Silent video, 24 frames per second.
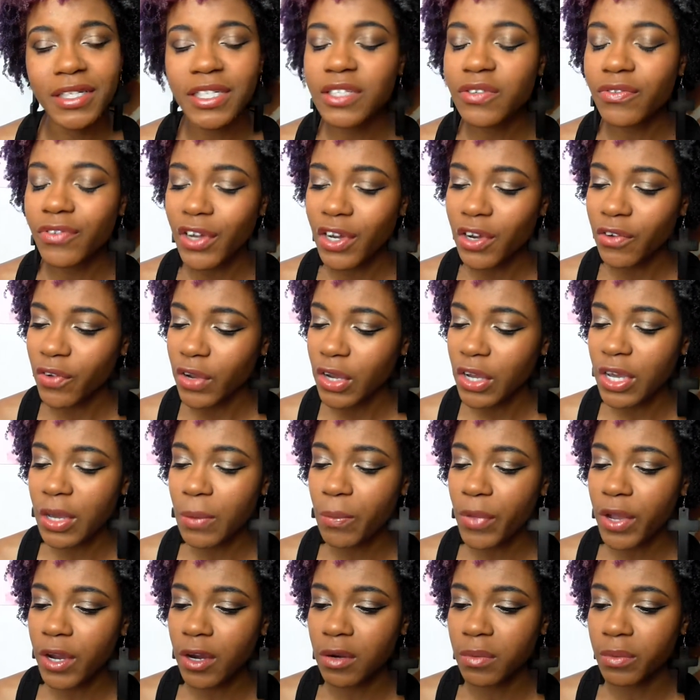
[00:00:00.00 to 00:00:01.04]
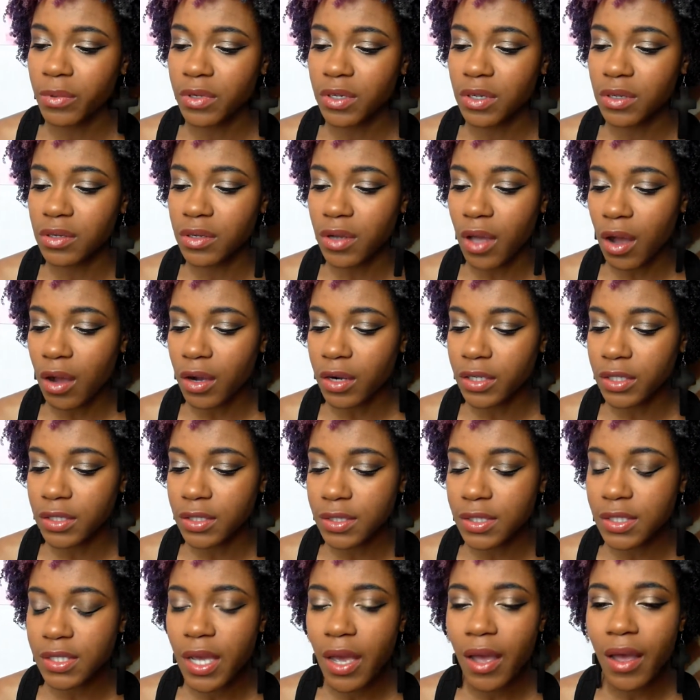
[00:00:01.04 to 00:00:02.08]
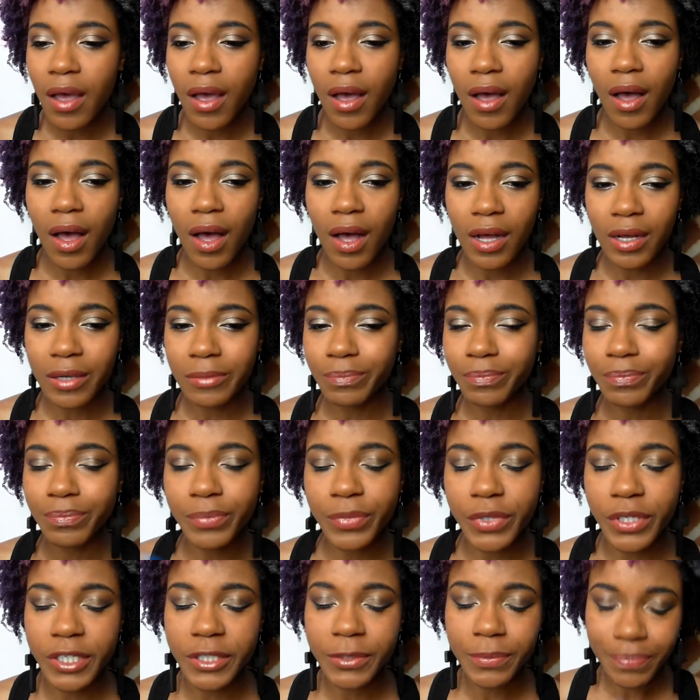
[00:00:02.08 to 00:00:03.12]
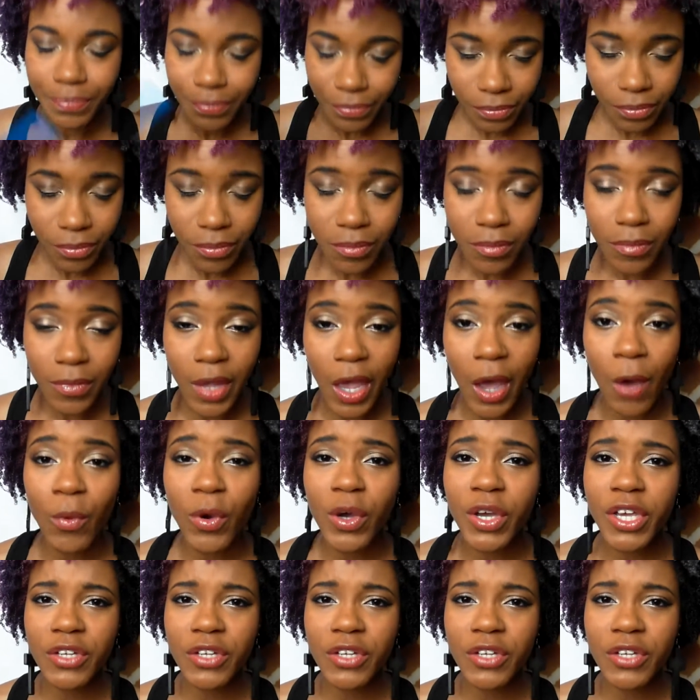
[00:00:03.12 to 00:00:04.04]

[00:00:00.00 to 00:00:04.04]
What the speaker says: It's very comparable to NARS, but I won't